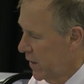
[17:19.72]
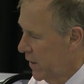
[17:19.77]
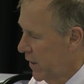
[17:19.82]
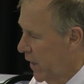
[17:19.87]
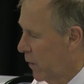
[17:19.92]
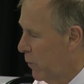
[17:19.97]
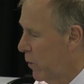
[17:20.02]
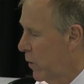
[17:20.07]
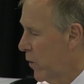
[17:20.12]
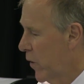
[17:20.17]

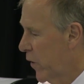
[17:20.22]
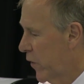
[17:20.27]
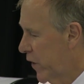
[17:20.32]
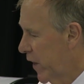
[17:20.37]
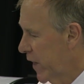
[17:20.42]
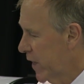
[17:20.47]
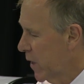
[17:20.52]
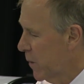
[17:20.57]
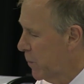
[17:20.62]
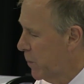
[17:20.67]
And we were the
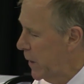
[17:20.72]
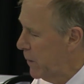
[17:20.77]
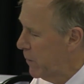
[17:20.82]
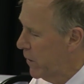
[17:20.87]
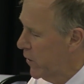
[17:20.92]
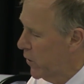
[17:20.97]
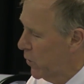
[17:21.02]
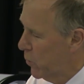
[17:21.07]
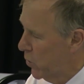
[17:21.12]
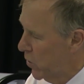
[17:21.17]
second people
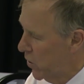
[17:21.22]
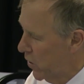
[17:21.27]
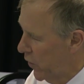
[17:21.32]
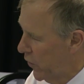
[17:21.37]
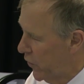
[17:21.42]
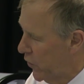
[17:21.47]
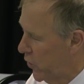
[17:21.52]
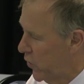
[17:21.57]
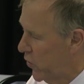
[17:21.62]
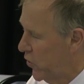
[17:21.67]
in the
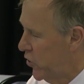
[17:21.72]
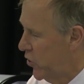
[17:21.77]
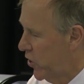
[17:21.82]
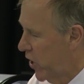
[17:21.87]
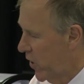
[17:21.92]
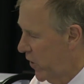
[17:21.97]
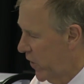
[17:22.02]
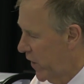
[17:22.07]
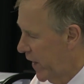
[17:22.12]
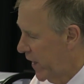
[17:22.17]
world to
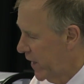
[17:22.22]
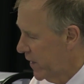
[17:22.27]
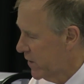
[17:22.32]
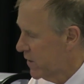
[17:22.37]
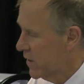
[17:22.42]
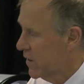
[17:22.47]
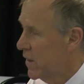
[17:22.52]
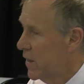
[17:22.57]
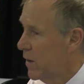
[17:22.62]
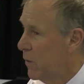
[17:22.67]
show that.
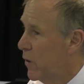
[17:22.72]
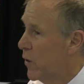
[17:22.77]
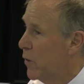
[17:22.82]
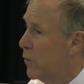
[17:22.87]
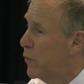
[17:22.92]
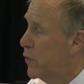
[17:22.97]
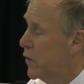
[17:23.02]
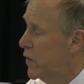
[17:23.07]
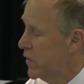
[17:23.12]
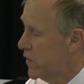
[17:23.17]
We're the
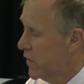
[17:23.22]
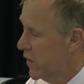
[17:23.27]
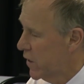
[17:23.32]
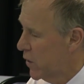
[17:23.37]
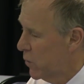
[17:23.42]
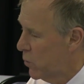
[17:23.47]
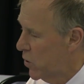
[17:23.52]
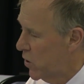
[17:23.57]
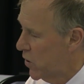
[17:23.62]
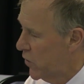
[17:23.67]
first in
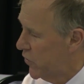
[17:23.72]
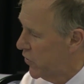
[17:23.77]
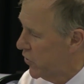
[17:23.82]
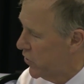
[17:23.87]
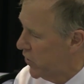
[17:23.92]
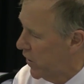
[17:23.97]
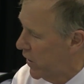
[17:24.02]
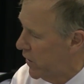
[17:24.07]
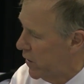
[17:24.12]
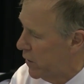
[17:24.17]
the world to
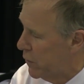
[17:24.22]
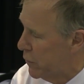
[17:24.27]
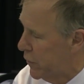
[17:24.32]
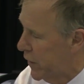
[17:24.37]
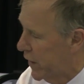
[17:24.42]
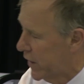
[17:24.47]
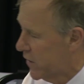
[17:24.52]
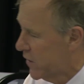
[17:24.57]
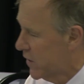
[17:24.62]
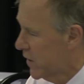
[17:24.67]
show the
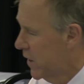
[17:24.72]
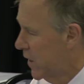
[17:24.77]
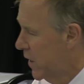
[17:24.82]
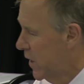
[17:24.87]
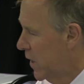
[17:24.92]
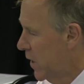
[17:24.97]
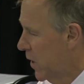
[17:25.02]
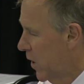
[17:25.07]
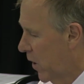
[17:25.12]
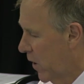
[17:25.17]
effects
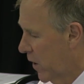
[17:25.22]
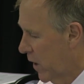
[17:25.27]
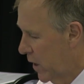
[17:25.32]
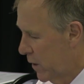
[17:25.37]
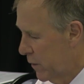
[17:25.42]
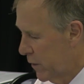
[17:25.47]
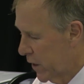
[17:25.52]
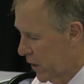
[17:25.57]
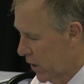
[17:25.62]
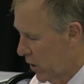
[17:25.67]
on
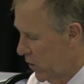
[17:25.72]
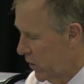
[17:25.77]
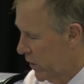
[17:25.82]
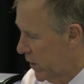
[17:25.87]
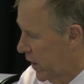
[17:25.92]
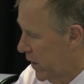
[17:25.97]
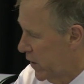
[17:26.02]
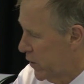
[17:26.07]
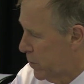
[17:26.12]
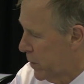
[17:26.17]
liver
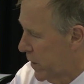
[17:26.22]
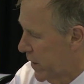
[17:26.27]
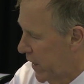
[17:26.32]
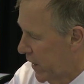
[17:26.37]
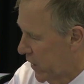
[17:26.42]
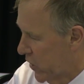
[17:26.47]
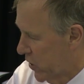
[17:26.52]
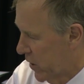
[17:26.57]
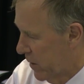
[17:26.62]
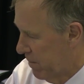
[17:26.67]
glucose
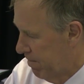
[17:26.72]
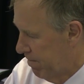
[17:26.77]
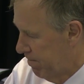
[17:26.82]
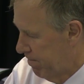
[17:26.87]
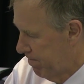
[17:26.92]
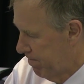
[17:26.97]
production.